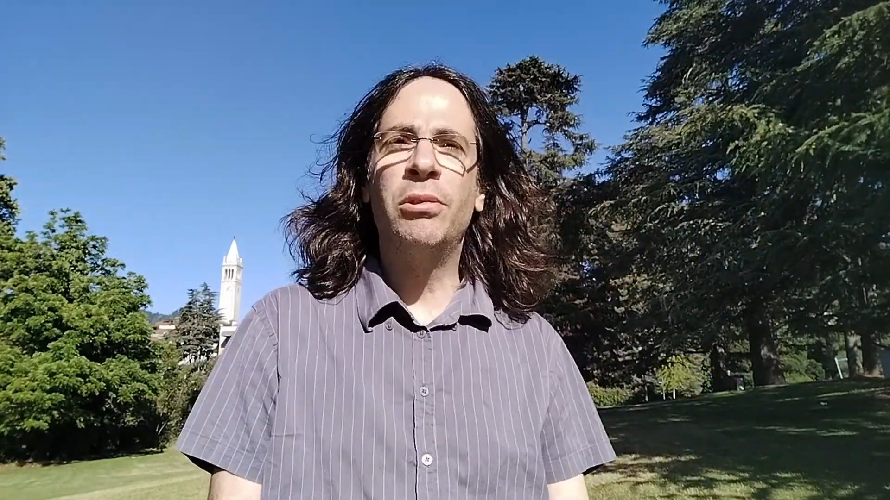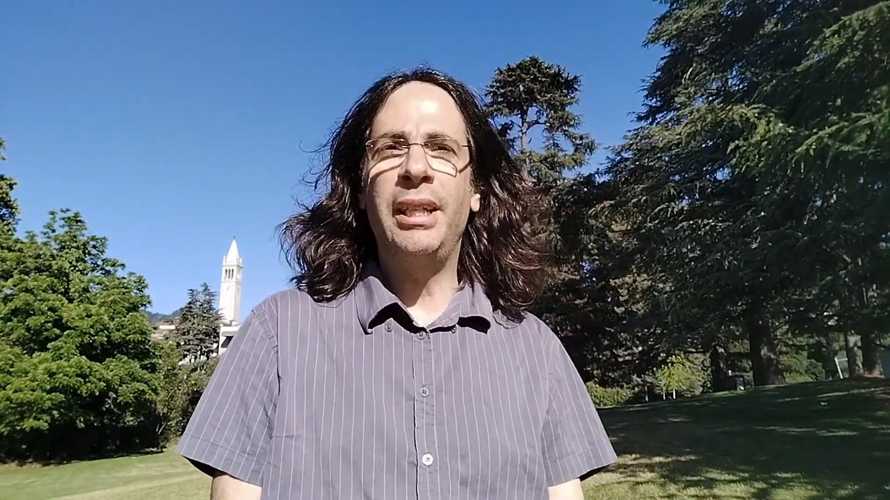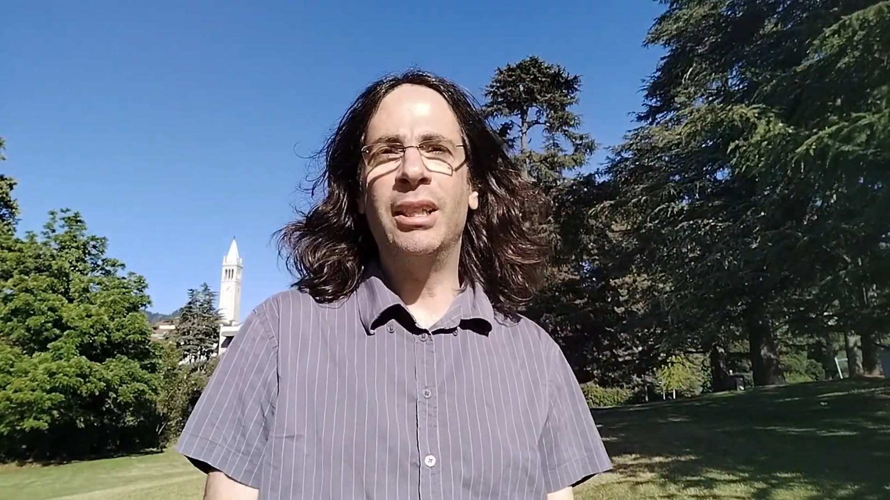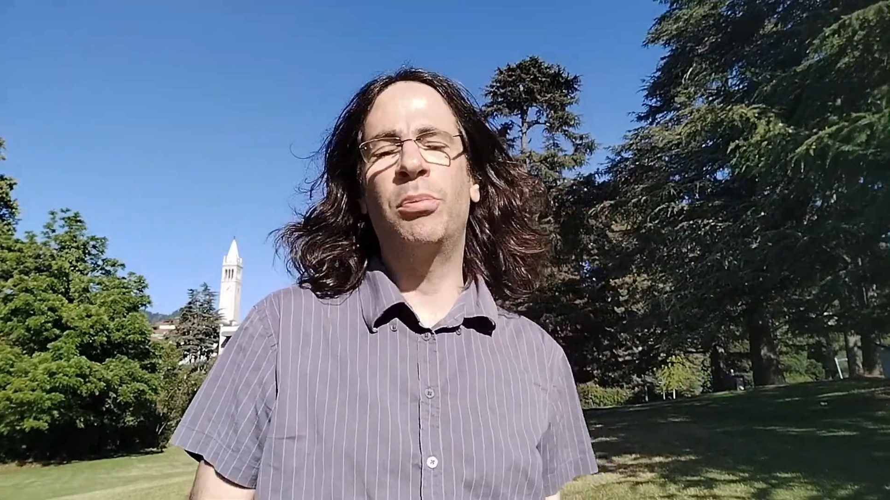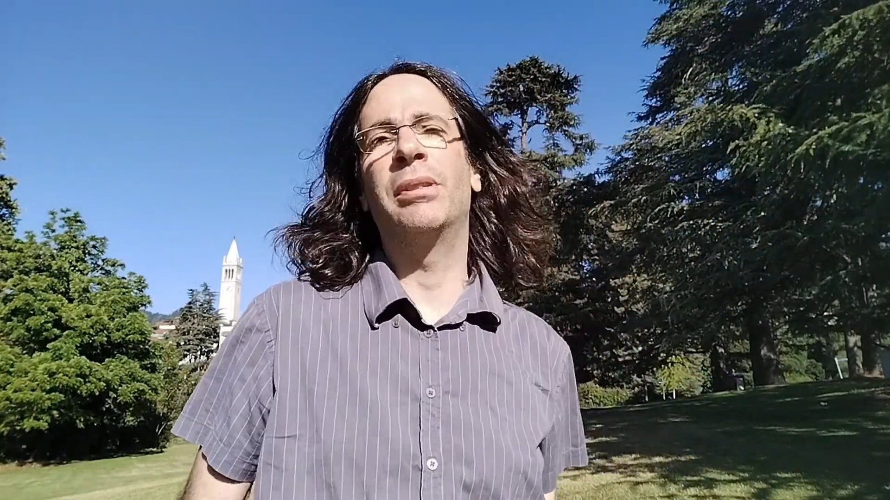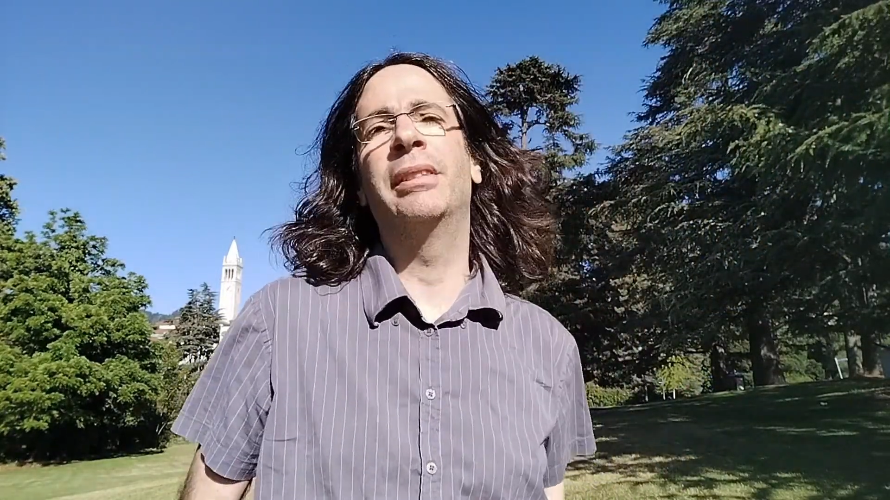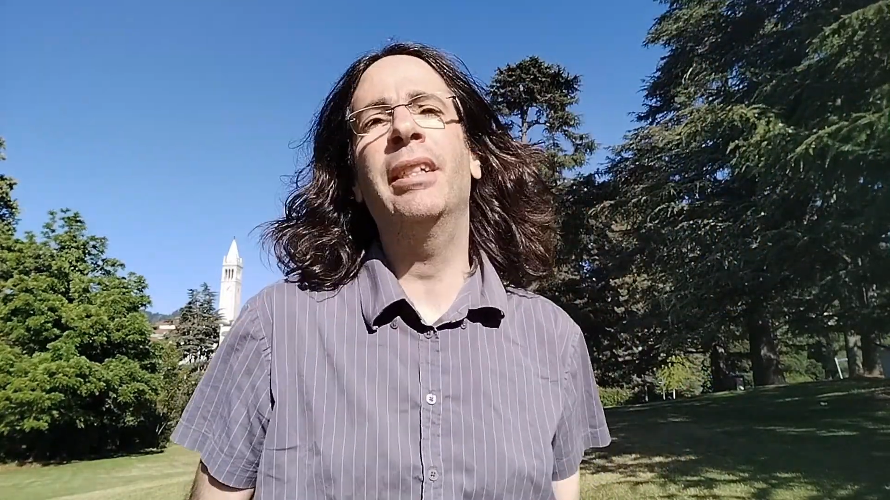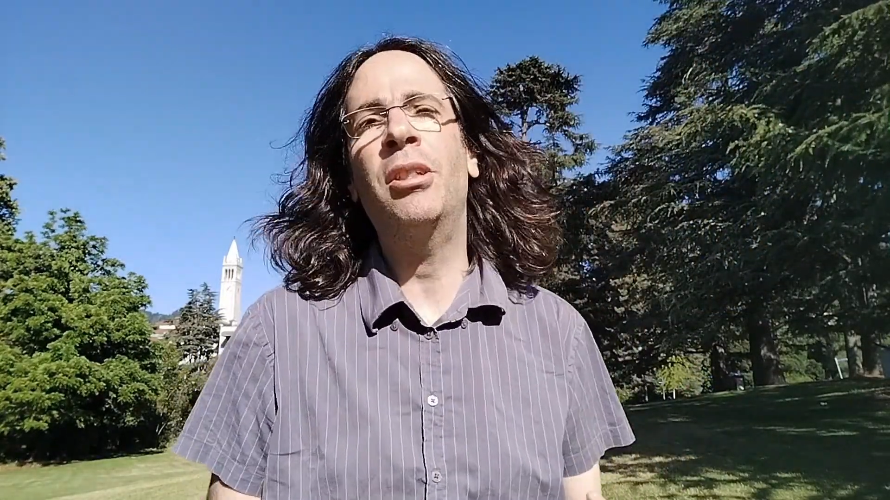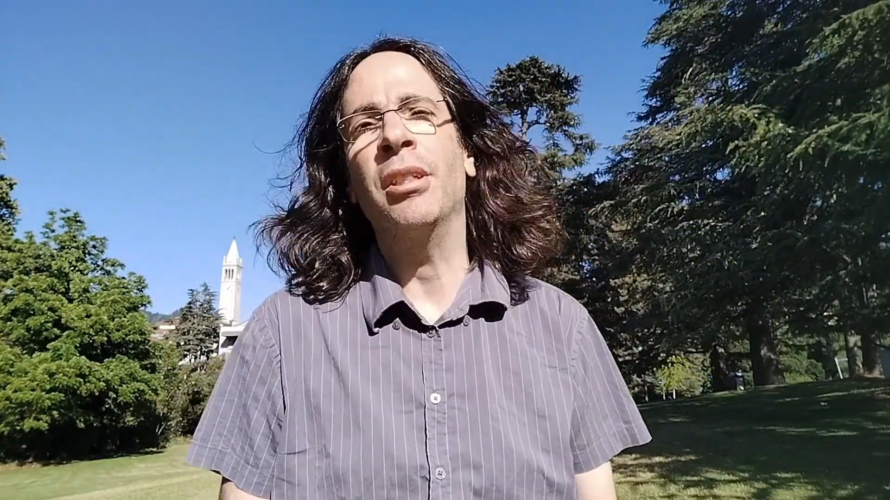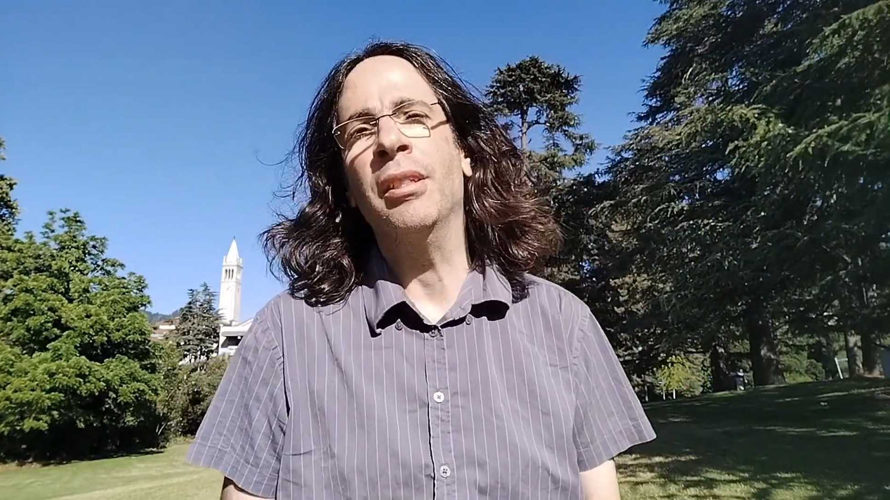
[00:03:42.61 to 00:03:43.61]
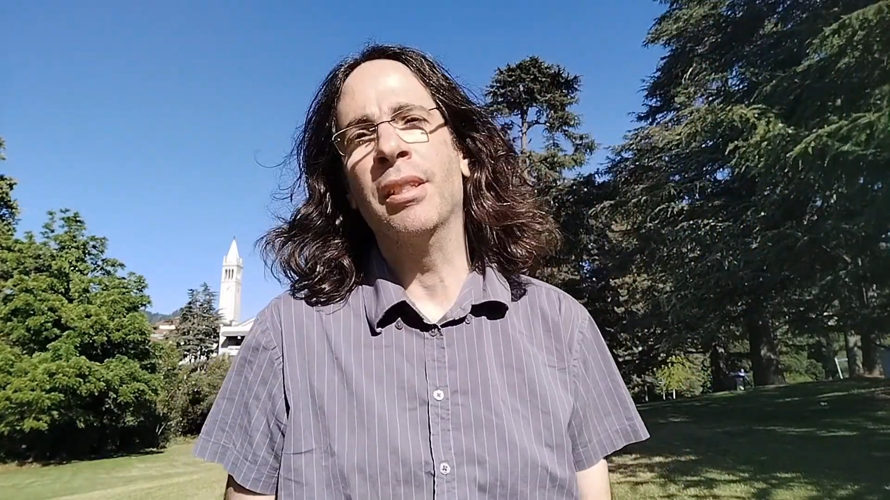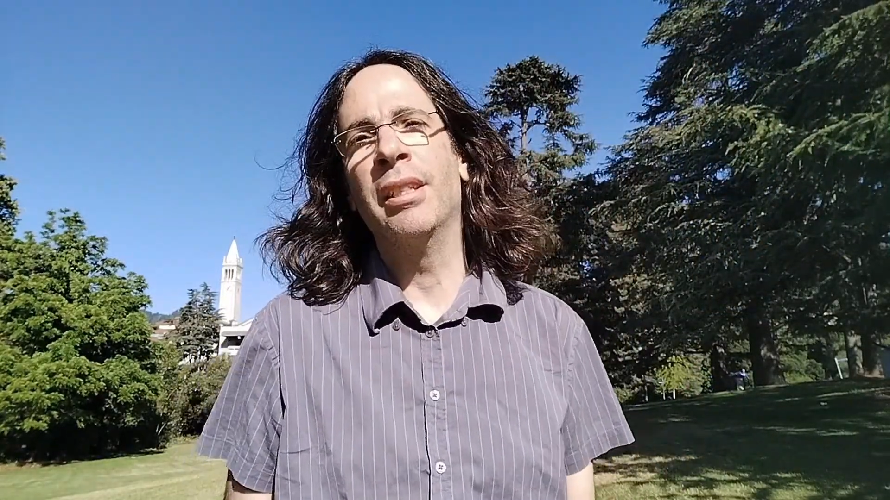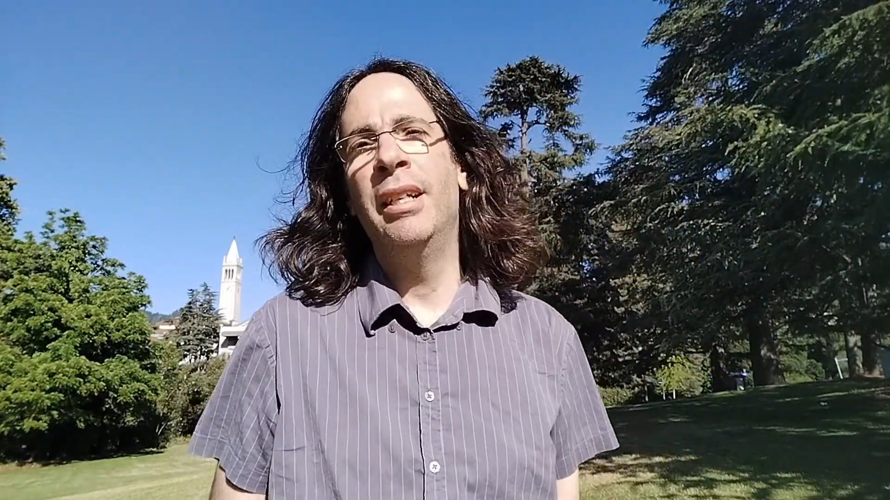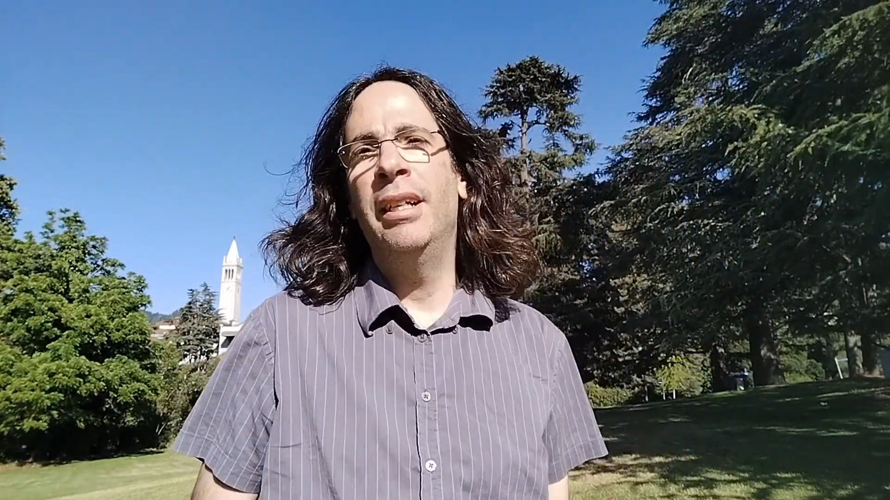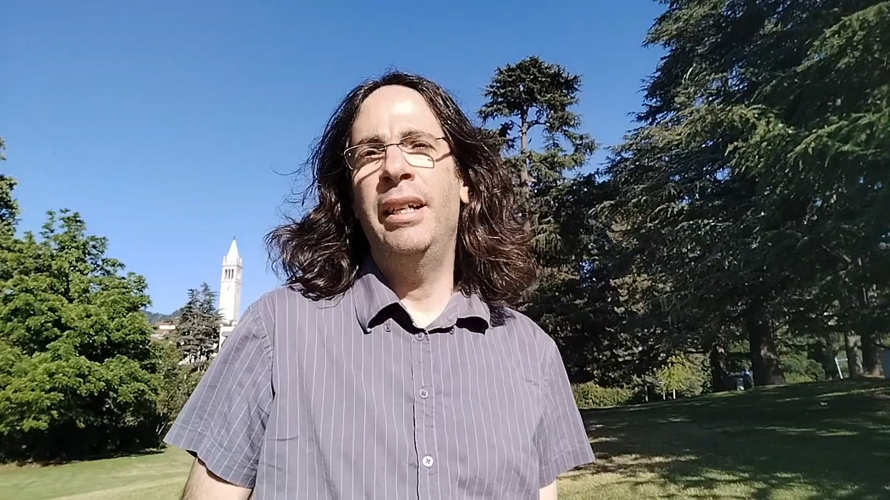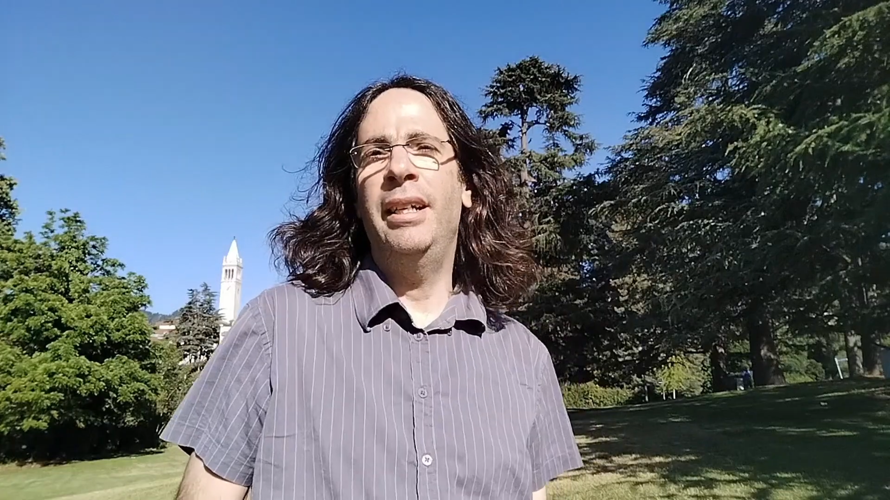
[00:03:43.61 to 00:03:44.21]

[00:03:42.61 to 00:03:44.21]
create predictions